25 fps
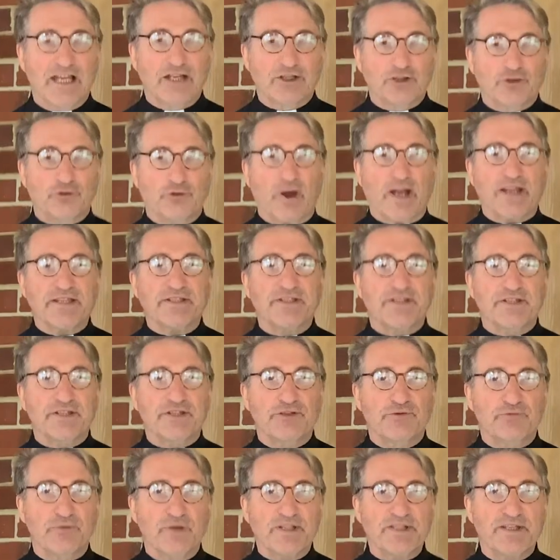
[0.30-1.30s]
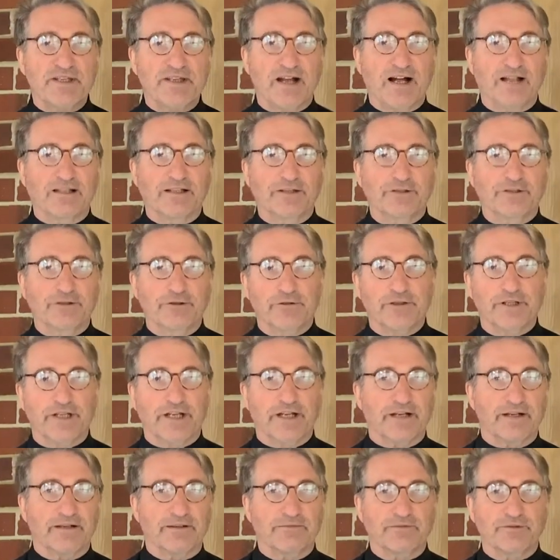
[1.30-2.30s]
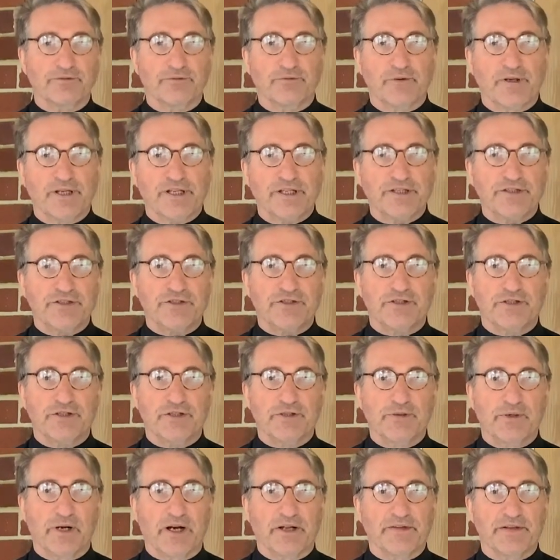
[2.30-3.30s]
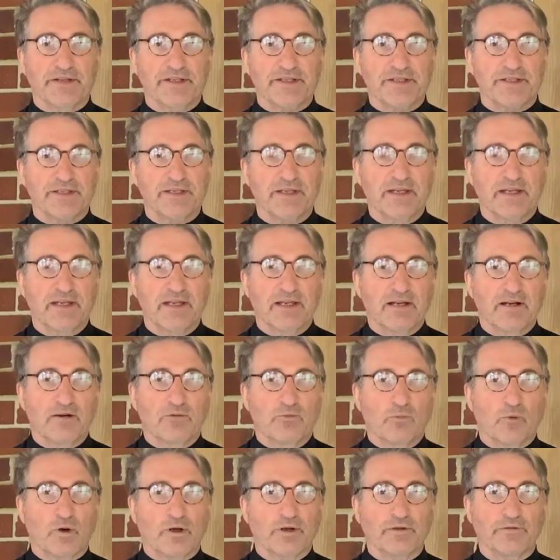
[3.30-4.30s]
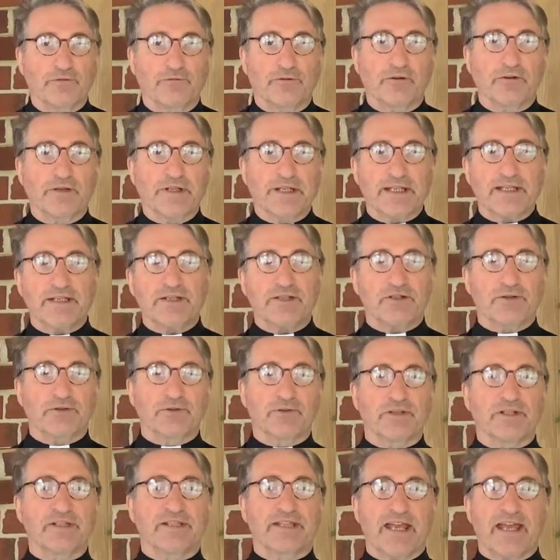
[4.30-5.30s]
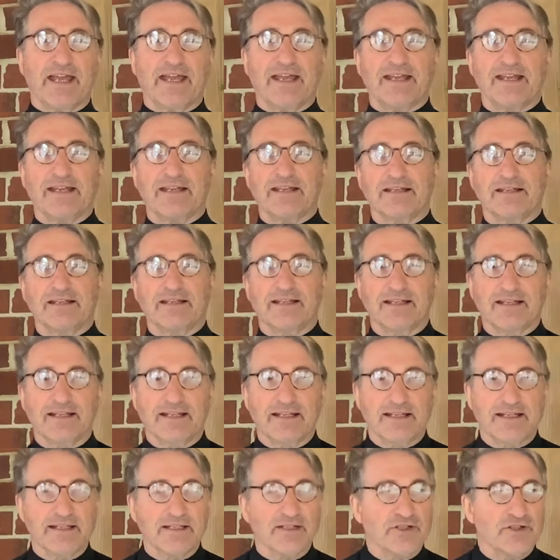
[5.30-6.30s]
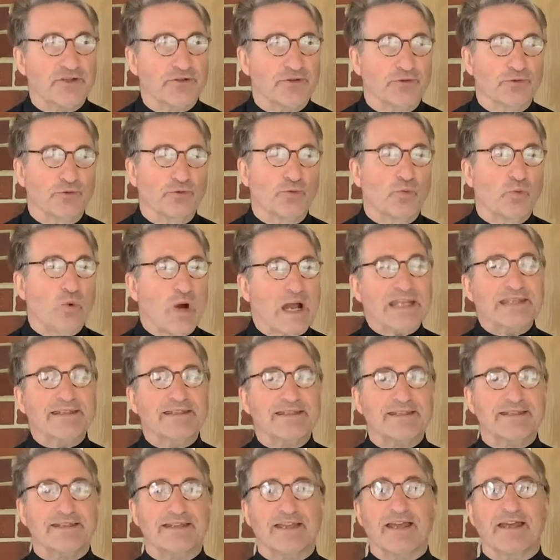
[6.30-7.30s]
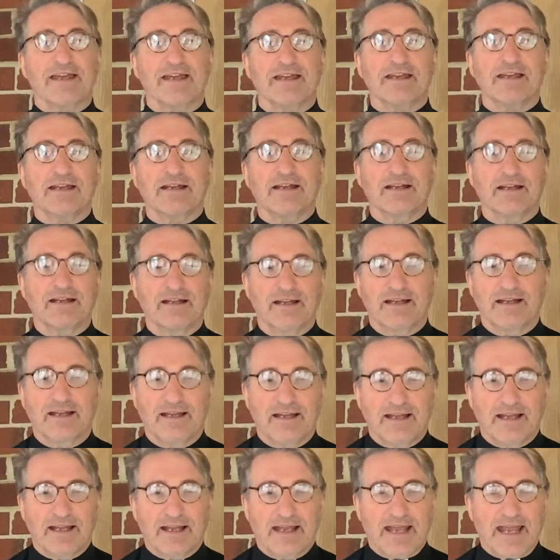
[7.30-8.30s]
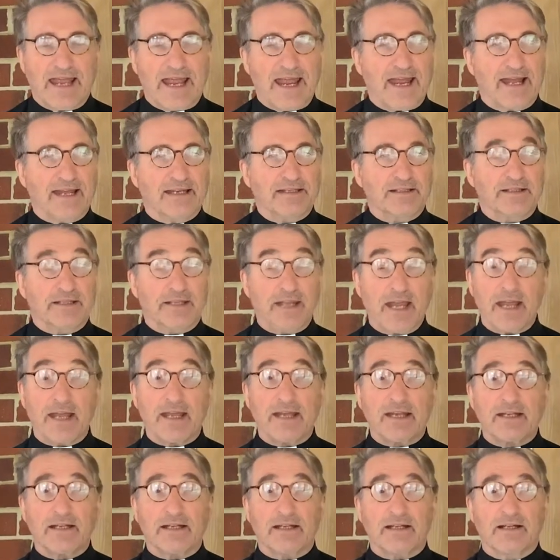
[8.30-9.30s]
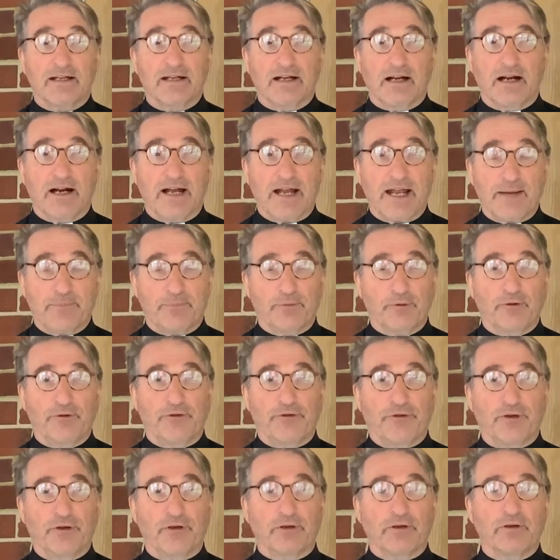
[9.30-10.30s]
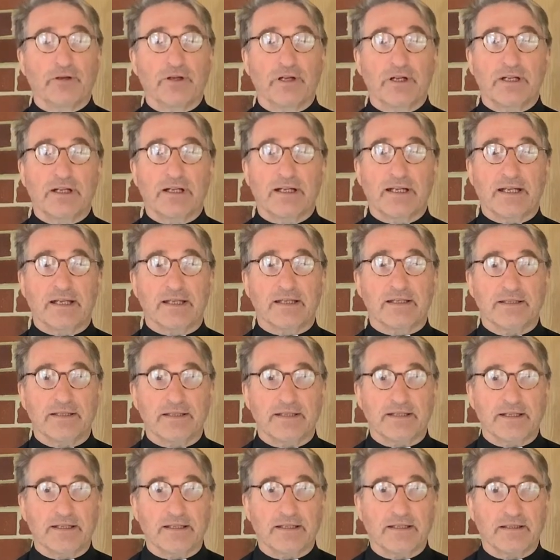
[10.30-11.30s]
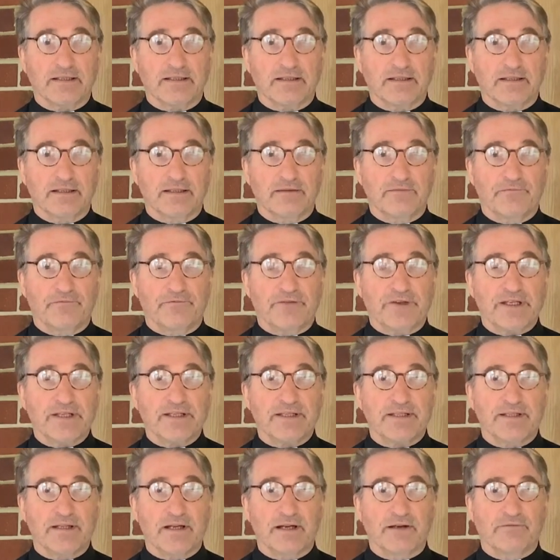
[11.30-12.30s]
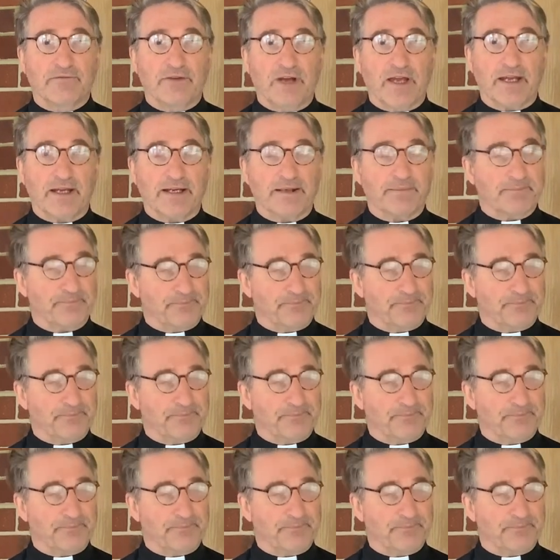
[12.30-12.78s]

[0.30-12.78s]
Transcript: Christ is risen, alleluia. Greetings to you on this wonderful Easter day, Easter Wednesday. And today, April 3rd, is the feast of a